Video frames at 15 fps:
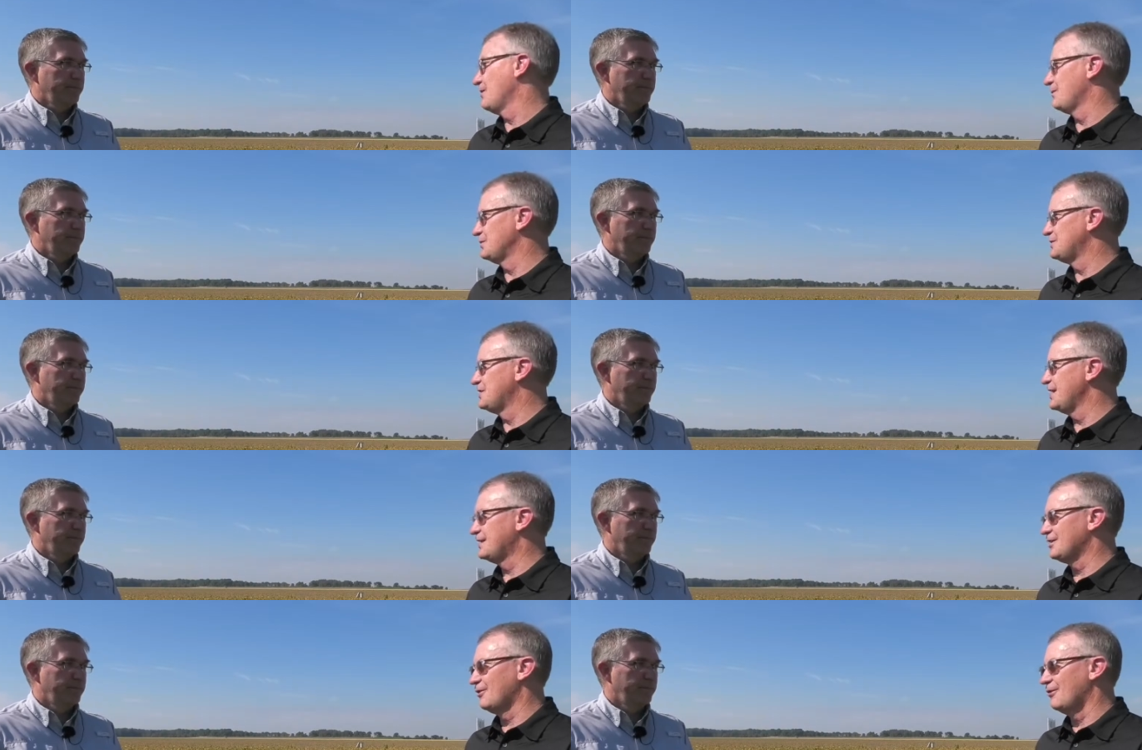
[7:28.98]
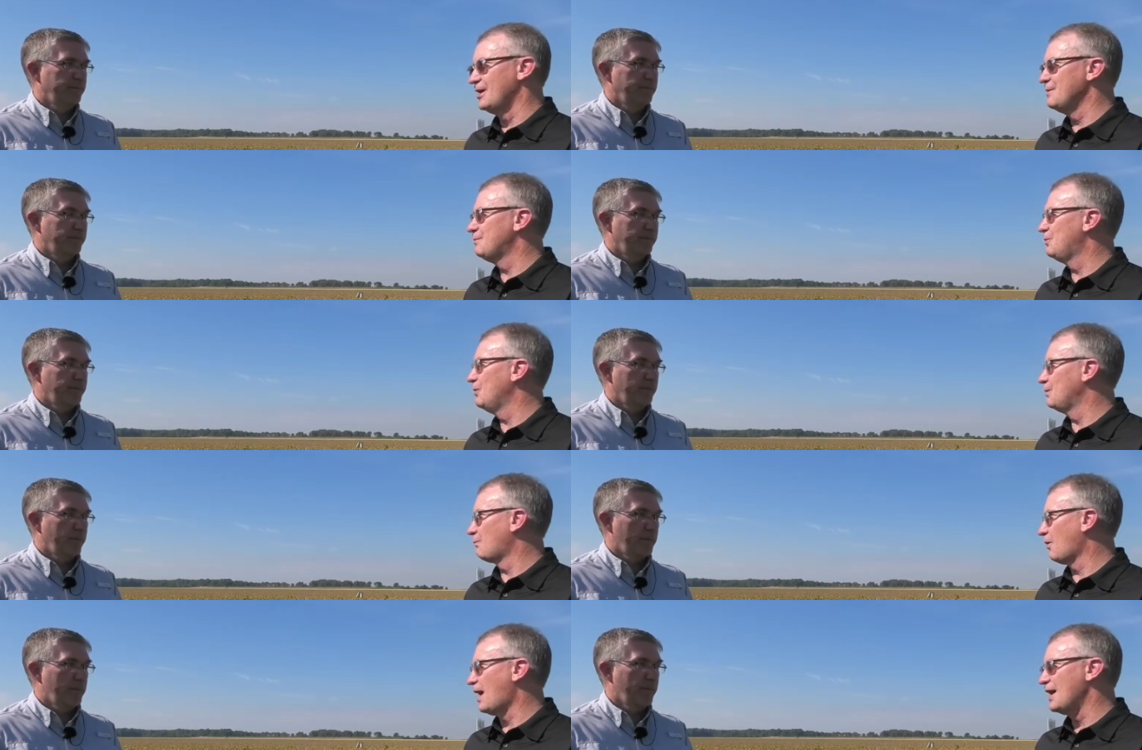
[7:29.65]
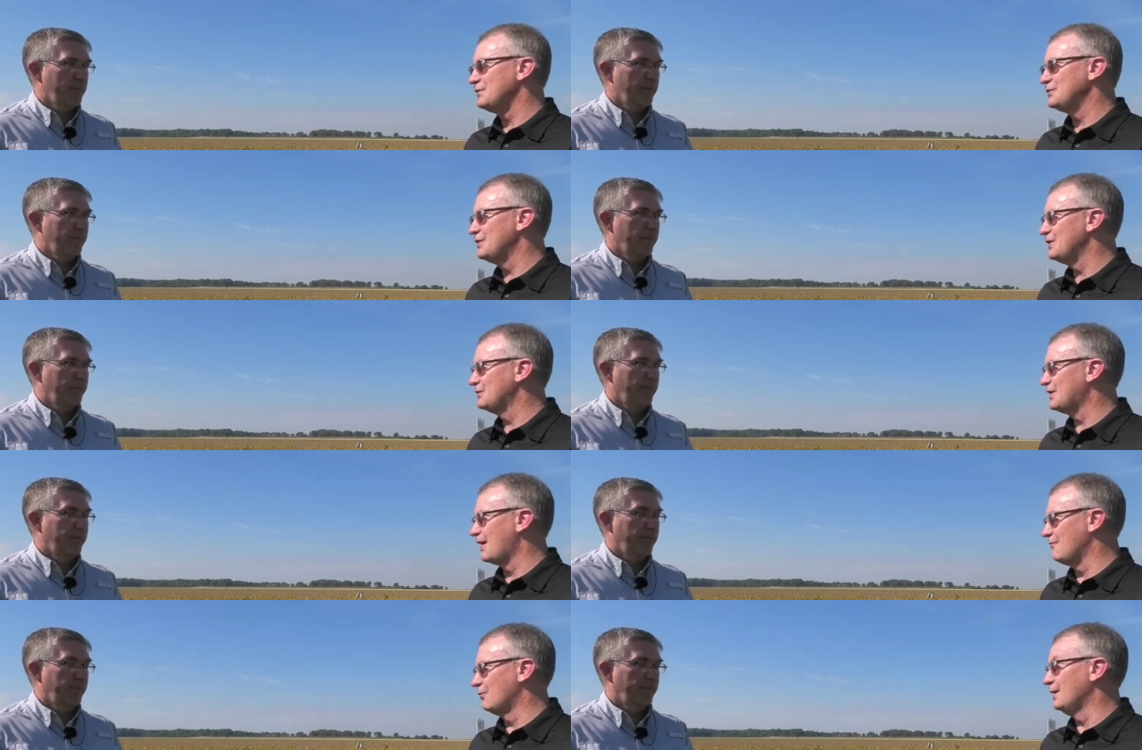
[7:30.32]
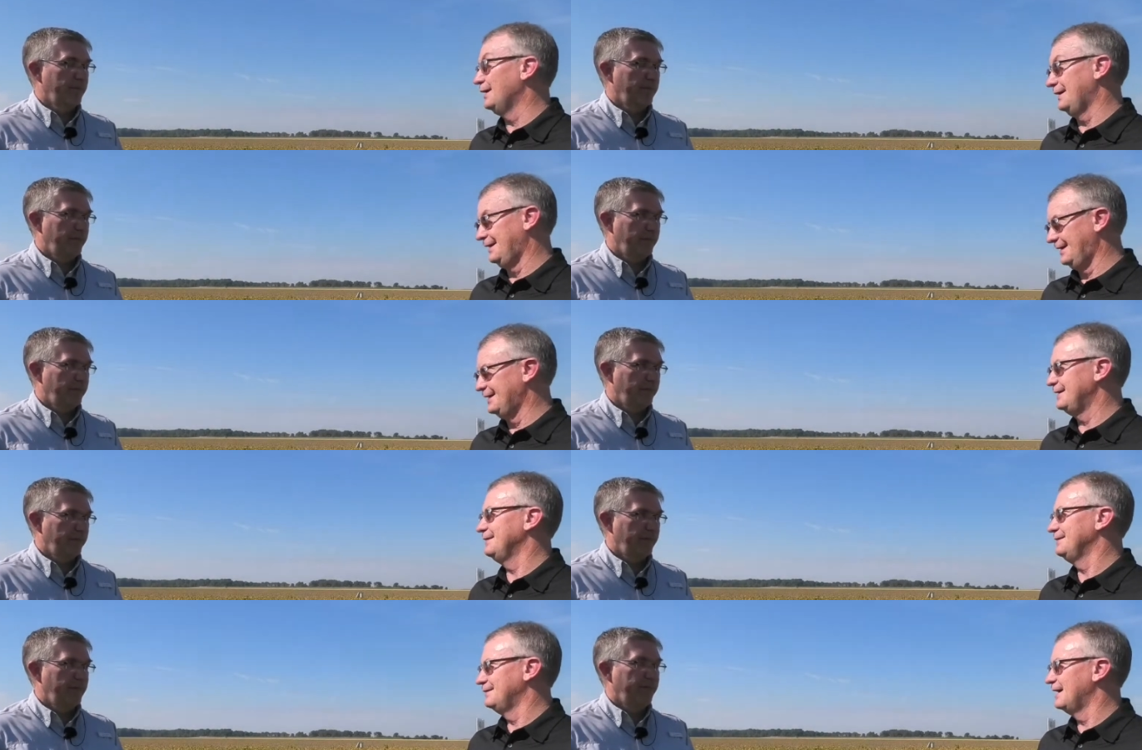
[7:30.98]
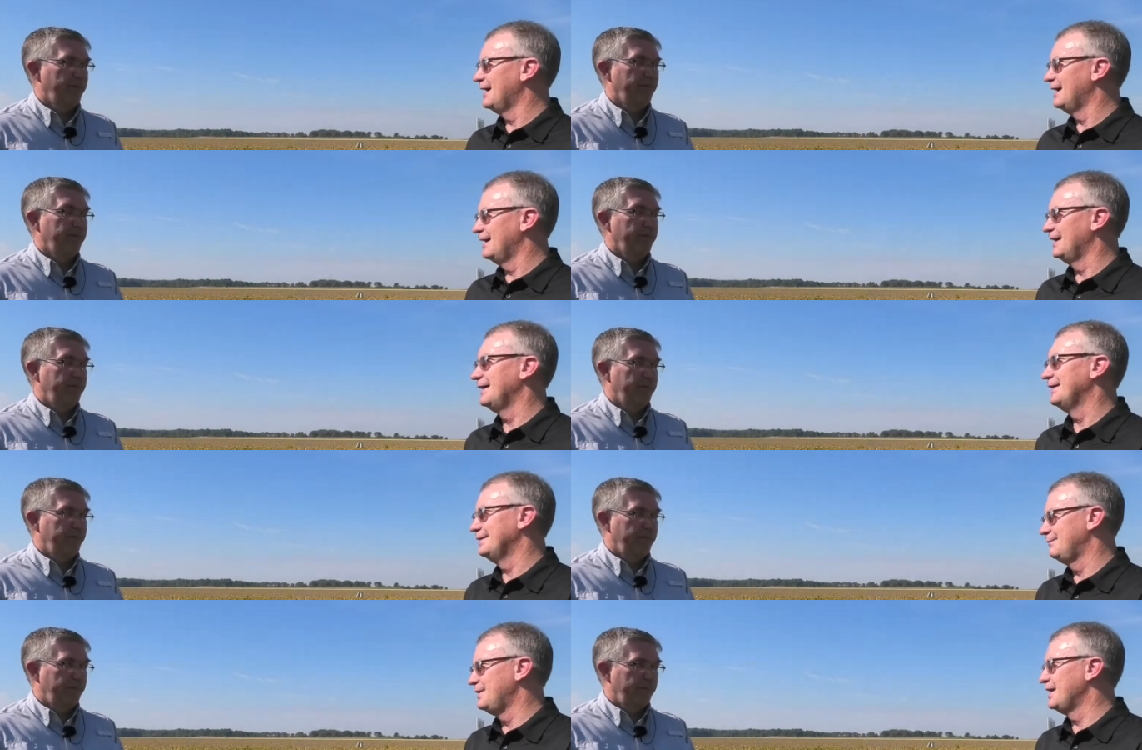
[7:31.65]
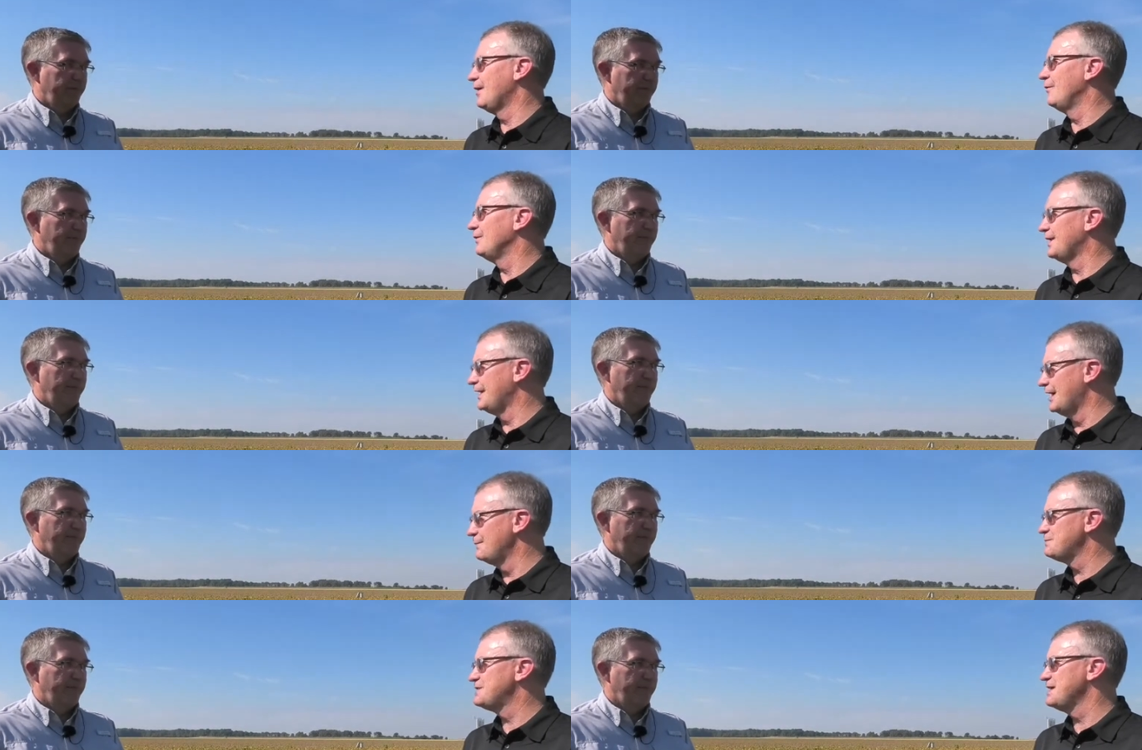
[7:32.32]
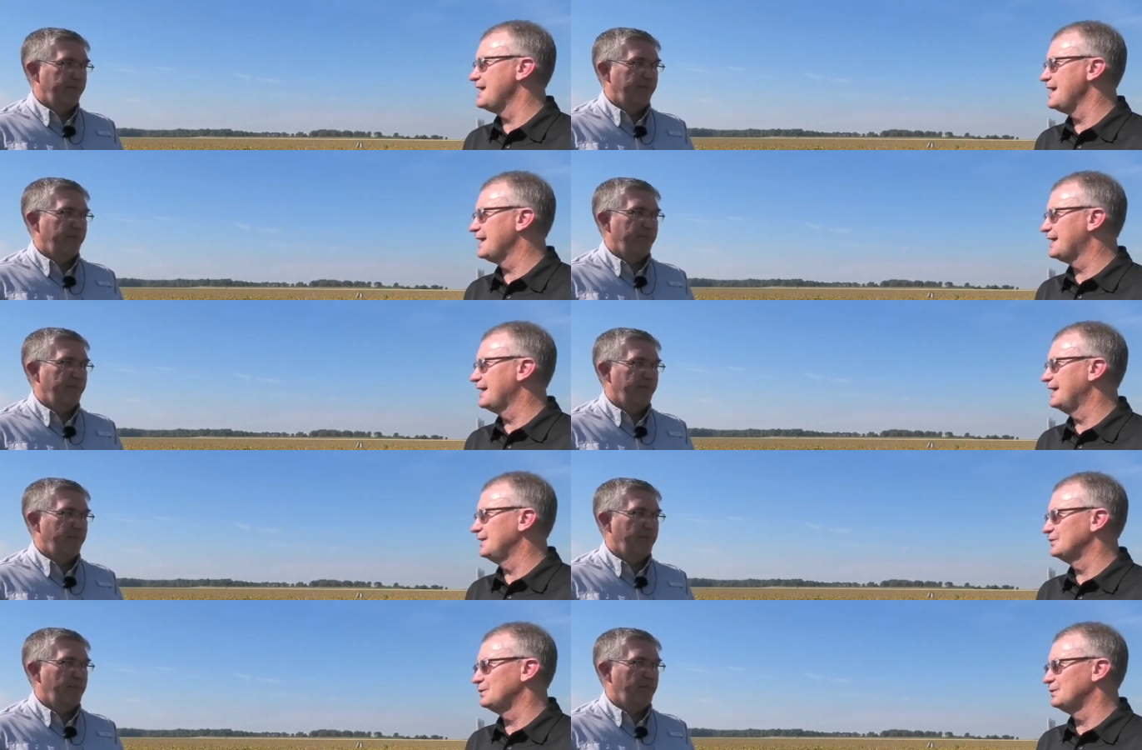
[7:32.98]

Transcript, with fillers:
Speaker 1: in particular input prices have really been on the uptick, and